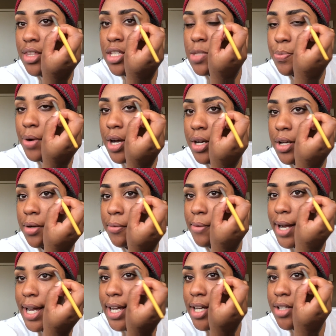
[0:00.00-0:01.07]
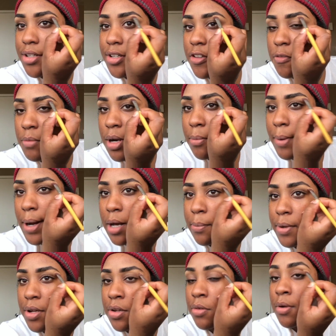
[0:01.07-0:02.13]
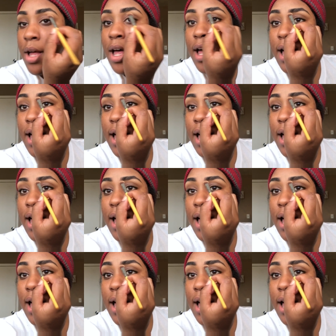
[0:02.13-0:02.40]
this product right underneath my brow bone.